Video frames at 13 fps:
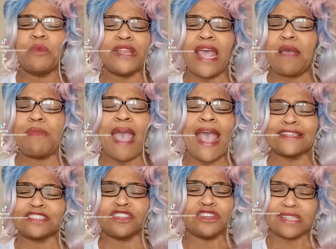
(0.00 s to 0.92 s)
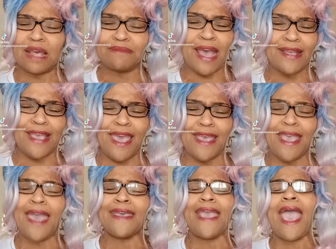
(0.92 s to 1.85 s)
with their masters. I'm like,
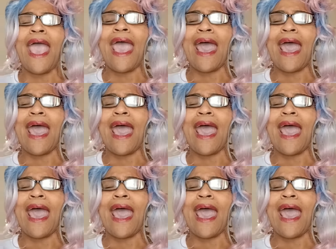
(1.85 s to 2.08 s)
yeah.